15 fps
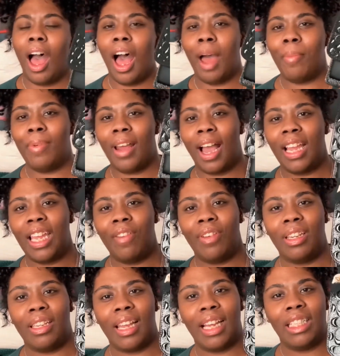I'm not
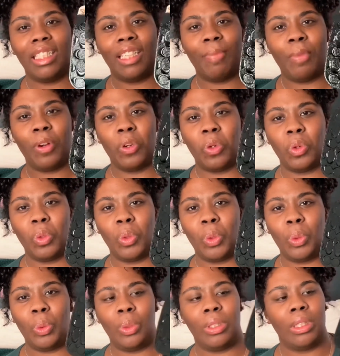even like someone
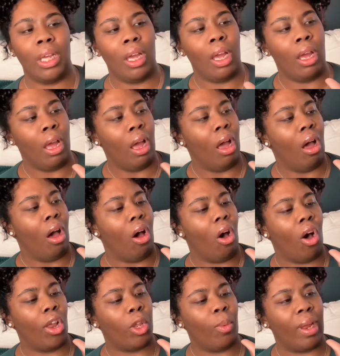who's
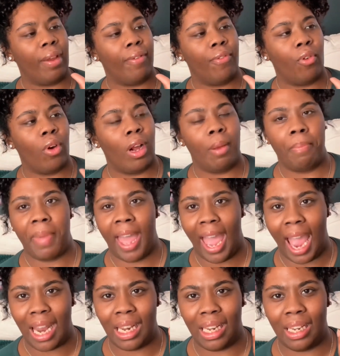all the way for a
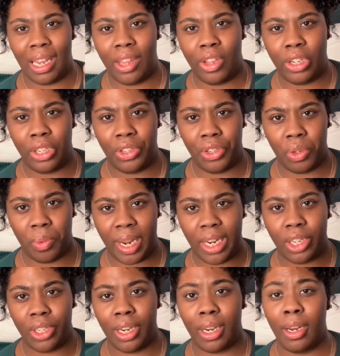patent leather
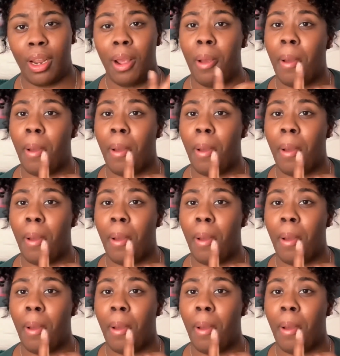situation,